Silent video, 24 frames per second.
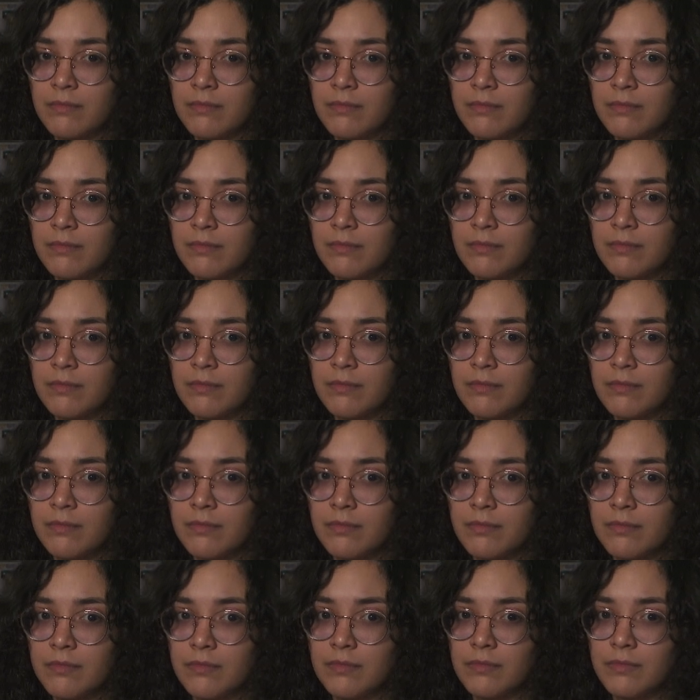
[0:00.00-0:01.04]

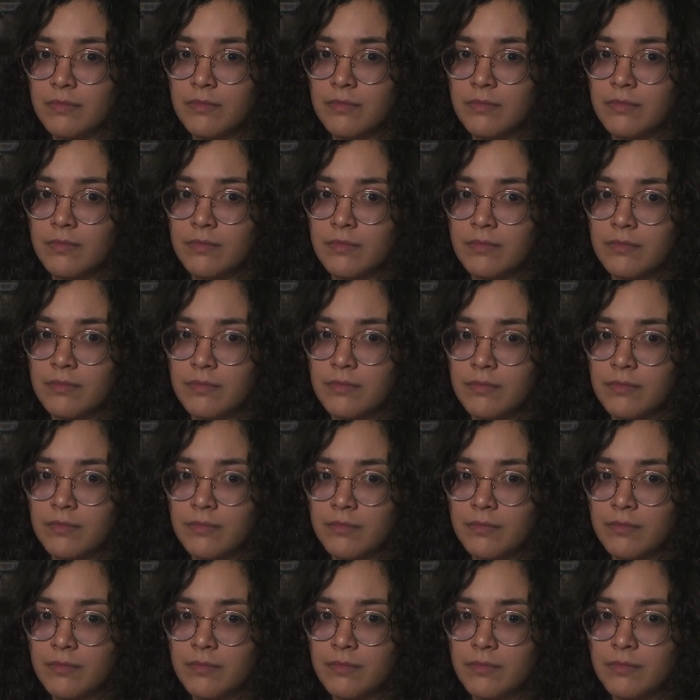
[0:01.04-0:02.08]

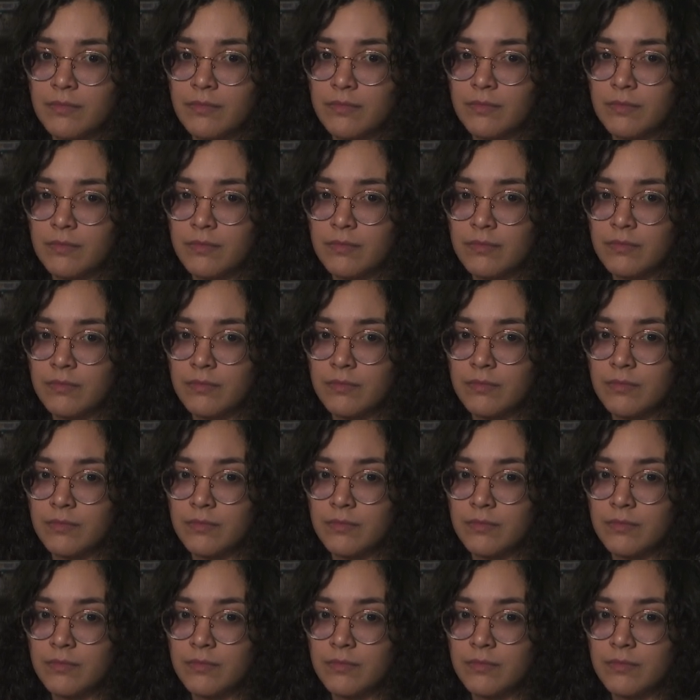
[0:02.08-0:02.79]
(not speaking)